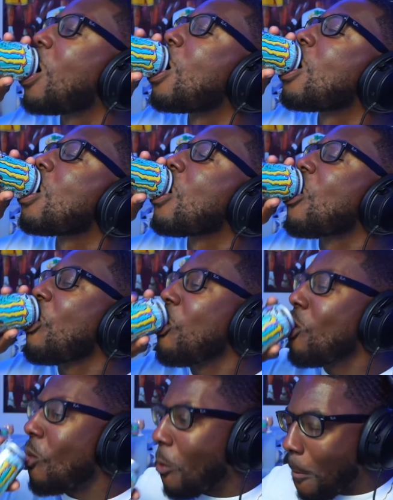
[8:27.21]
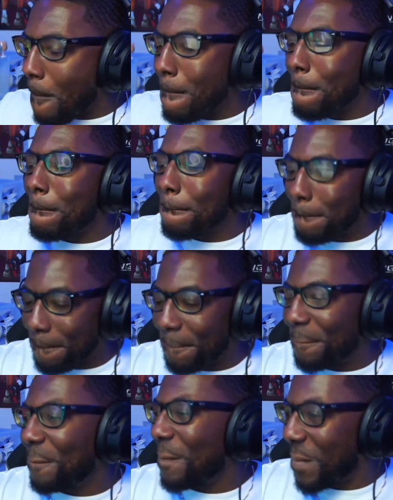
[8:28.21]
Y'all know that I wreck absurd. I got the
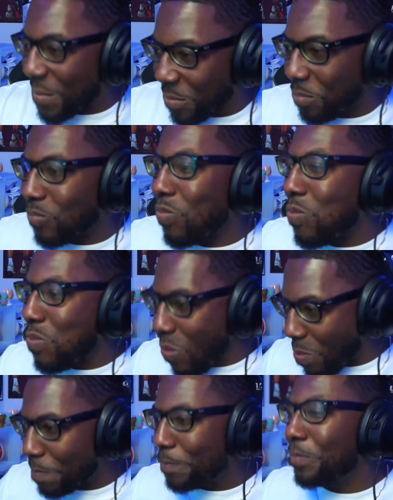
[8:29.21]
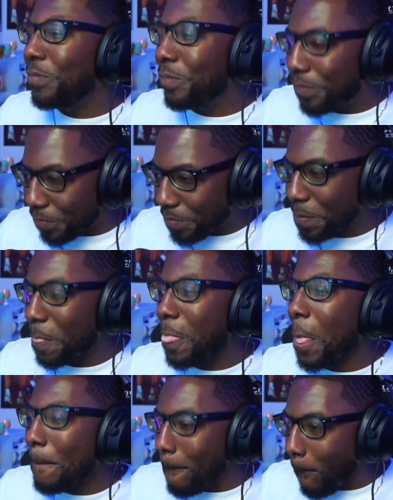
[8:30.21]
first and the third. Tell me what's the second
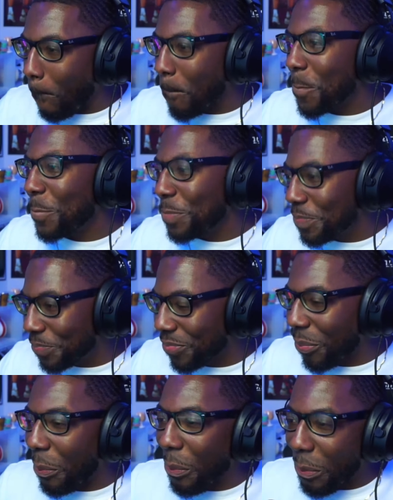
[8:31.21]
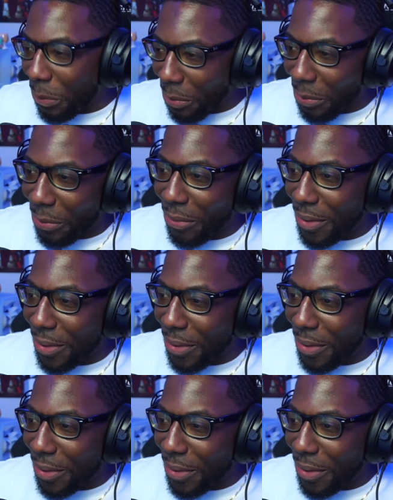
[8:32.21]
word. Can you remind one more time?